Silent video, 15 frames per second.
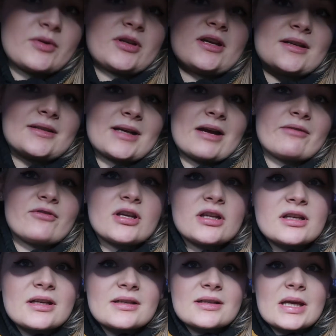Because I
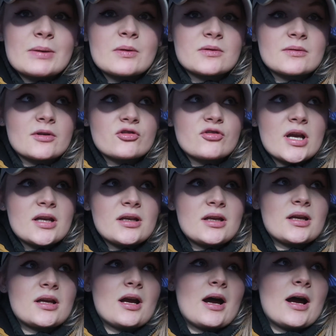really need to keep up to my
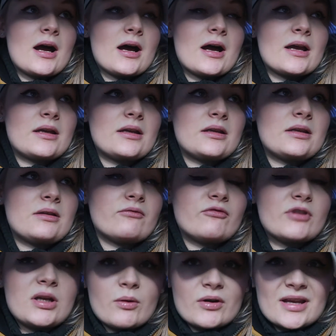training. I
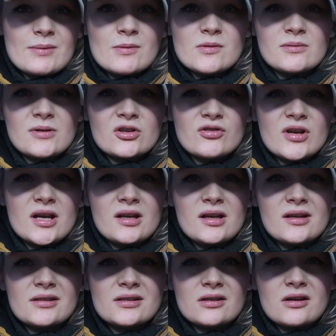really want to keep up to my
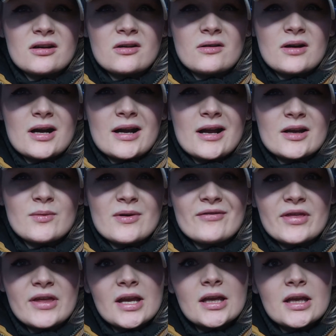training, so I had a bit of
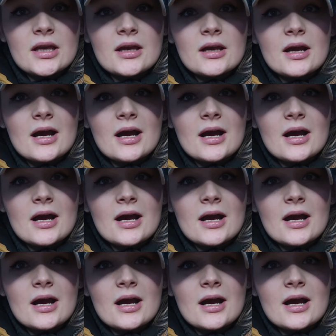a think,